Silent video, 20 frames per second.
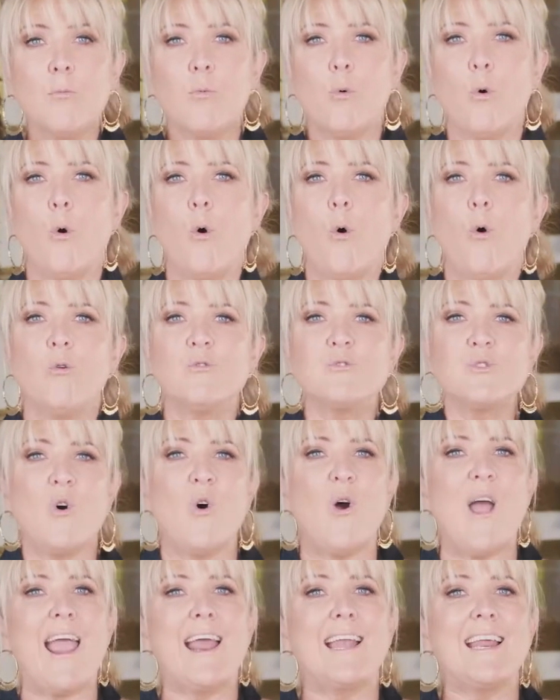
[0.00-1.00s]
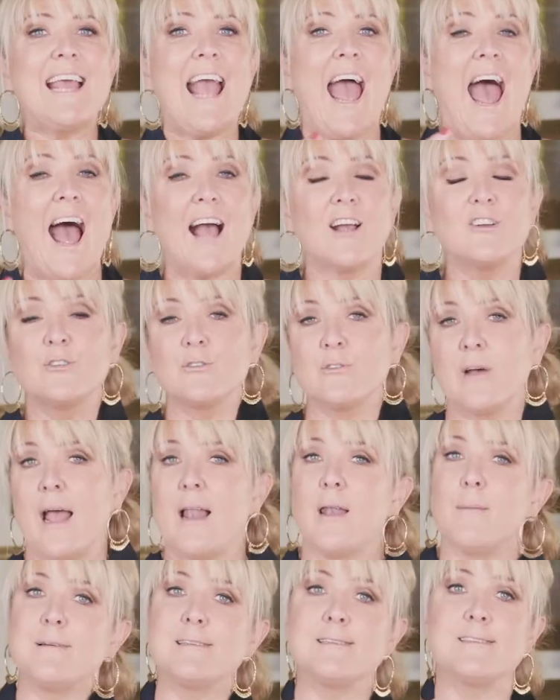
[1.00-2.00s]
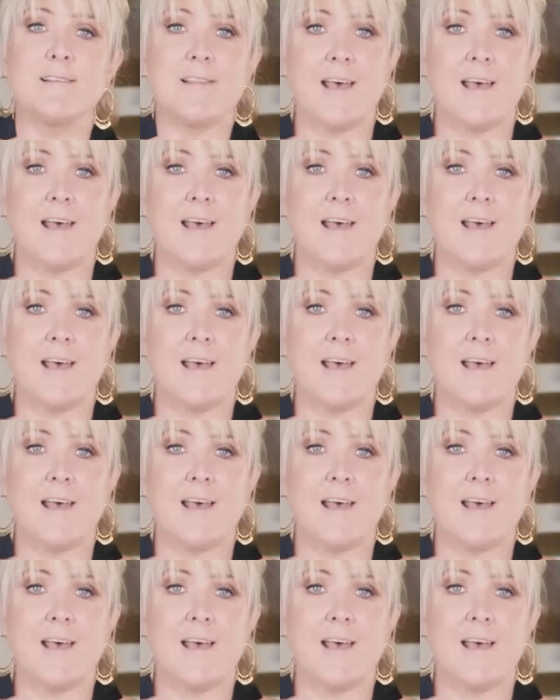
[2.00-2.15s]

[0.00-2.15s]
walls or any actual elements of